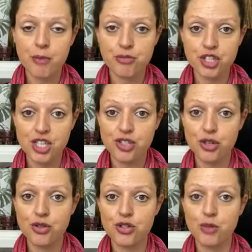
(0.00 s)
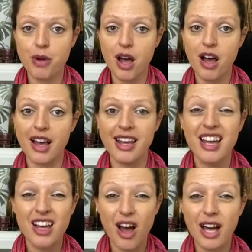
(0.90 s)
progesterone is super high
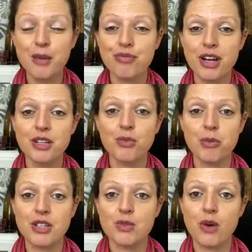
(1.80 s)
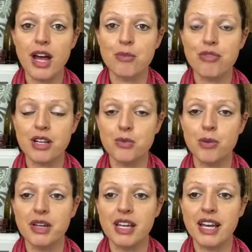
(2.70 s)
in pregnant women as well, and pregnant
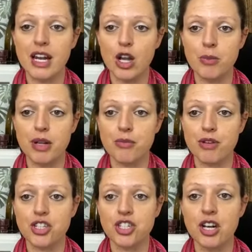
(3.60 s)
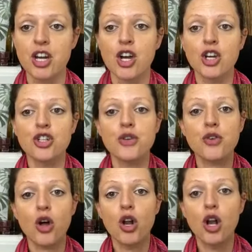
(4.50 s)
women can get low blood pressure, you've
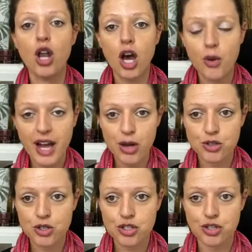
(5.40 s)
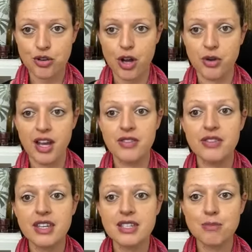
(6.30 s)
got lower aldosterone. And
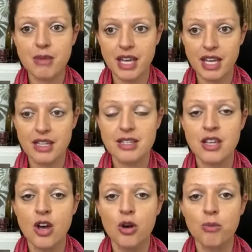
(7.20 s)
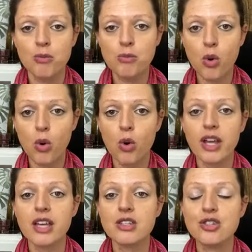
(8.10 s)
this means more
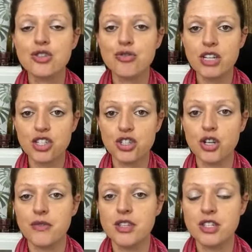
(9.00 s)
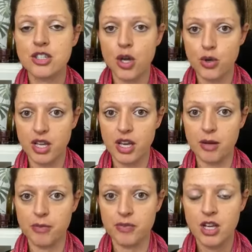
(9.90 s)
excretion of
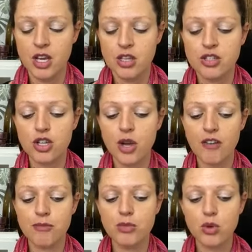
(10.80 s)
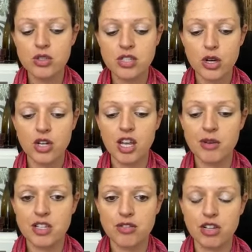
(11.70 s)
sodium. So you have more sodium
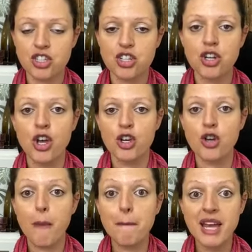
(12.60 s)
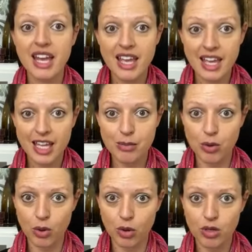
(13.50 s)
excretion, you're peeing
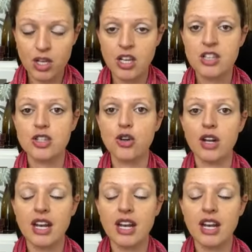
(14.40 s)
more, so you've got